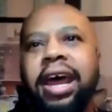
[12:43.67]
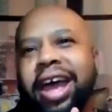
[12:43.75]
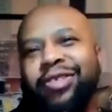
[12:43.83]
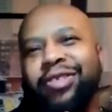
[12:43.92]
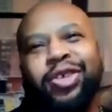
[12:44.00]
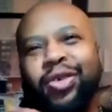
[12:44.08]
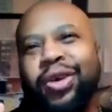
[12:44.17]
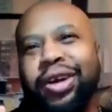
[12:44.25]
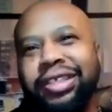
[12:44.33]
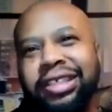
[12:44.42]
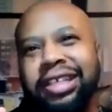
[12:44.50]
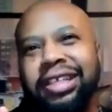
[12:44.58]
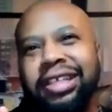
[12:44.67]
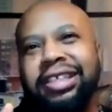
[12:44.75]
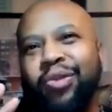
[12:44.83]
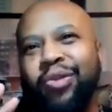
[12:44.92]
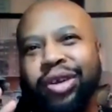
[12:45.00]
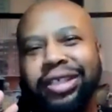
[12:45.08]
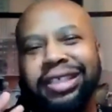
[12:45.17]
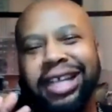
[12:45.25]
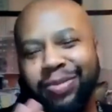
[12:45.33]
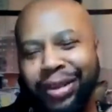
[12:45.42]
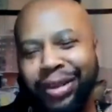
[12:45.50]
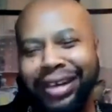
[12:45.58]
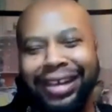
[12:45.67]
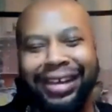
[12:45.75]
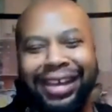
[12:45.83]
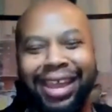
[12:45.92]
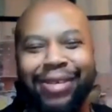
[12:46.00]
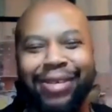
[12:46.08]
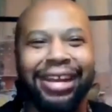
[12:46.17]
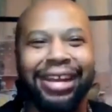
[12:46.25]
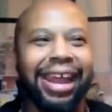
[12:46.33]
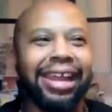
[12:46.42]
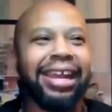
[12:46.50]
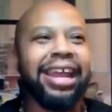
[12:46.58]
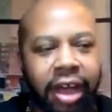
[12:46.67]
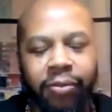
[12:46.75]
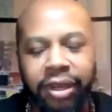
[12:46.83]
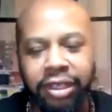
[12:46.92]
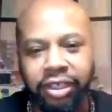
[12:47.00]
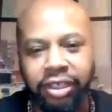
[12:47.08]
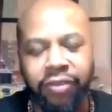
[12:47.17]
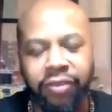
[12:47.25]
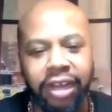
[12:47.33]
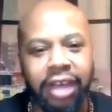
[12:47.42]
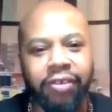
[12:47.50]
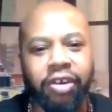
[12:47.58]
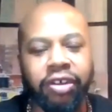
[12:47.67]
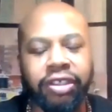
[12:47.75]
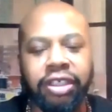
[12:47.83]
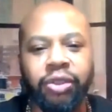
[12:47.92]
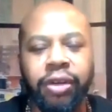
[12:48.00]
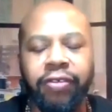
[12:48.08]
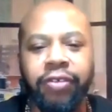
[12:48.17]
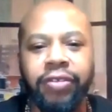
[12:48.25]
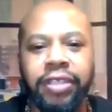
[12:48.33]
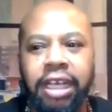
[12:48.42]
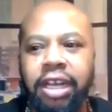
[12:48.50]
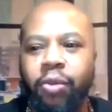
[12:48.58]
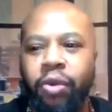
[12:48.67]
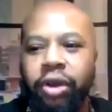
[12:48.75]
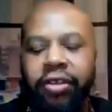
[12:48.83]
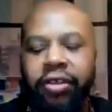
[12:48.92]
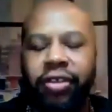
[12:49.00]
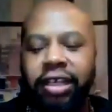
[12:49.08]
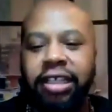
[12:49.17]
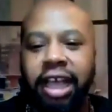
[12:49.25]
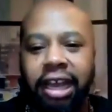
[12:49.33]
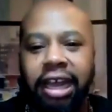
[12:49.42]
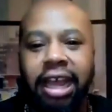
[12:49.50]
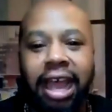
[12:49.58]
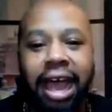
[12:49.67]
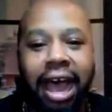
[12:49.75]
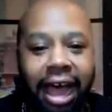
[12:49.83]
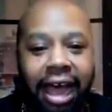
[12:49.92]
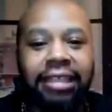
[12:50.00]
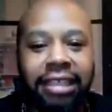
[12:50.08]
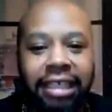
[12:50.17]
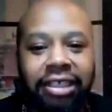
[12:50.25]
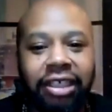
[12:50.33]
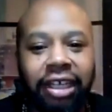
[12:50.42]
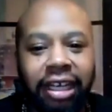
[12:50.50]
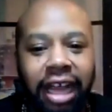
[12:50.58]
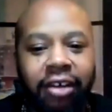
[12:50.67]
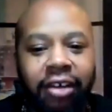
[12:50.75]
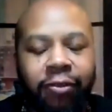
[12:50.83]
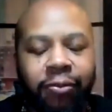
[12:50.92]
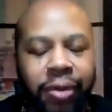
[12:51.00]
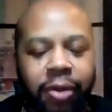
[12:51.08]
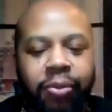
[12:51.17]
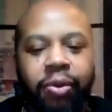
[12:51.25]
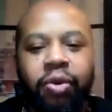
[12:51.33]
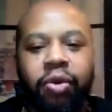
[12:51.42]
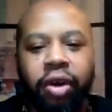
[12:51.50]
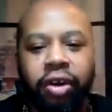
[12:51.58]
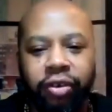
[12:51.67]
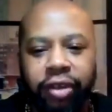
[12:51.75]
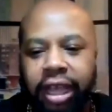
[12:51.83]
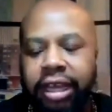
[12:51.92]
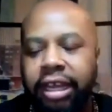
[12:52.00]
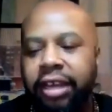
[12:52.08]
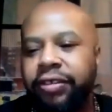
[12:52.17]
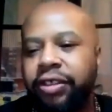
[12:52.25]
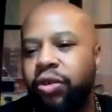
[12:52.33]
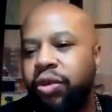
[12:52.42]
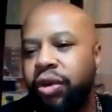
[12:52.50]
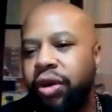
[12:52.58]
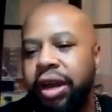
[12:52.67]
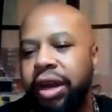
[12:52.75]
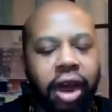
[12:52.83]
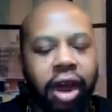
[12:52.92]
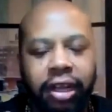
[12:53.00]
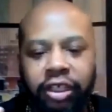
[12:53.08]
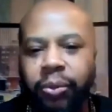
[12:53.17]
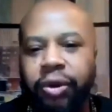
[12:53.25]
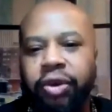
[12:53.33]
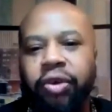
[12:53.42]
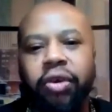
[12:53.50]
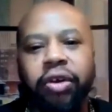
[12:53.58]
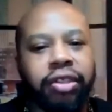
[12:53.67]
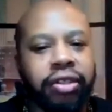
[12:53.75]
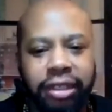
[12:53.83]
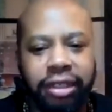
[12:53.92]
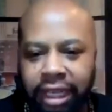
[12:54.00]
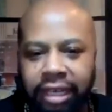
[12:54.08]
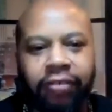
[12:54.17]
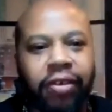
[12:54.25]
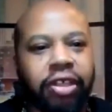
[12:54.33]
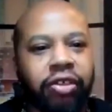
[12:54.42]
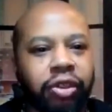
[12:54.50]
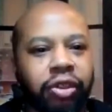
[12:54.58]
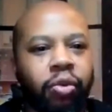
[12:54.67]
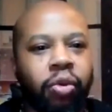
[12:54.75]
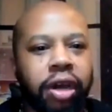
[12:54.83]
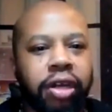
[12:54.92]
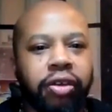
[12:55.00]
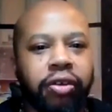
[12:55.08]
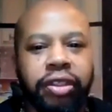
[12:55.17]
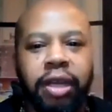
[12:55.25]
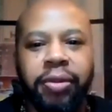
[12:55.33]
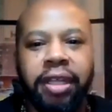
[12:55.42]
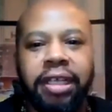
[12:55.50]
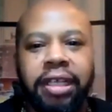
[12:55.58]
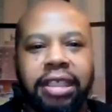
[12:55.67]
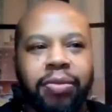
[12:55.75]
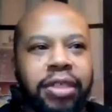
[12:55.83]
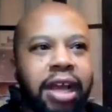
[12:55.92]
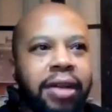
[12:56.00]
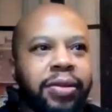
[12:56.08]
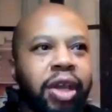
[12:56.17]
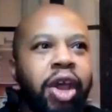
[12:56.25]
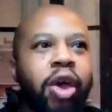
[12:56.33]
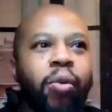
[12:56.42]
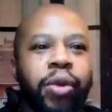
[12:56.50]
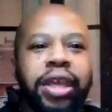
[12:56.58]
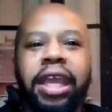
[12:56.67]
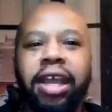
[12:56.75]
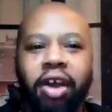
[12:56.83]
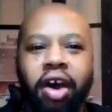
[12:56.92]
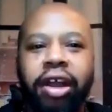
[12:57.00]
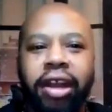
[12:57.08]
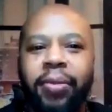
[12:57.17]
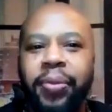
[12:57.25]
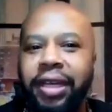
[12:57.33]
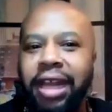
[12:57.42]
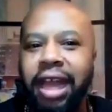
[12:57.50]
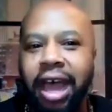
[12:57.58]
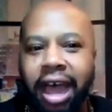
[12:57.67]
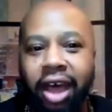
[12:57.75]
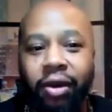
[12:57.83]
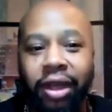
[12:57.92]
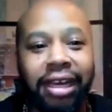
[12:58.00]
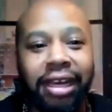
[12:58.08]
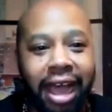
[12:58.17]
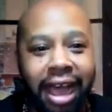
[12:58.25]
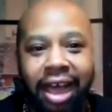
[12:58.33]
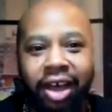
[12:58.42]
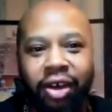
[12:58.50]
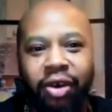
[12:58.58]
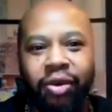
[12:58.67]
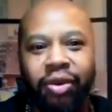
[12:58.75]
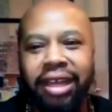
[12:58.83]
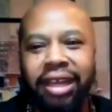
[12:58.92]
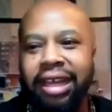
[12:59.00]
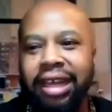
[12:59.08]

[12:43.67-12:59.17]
And I have two questions and one statement that came out of that. I've been a certified life coach since 2015. And one of the things that I teach a lot of people who are creatives or entrepreneurs or just individuals who want to do something is sometimes we get caught up in the how, and the how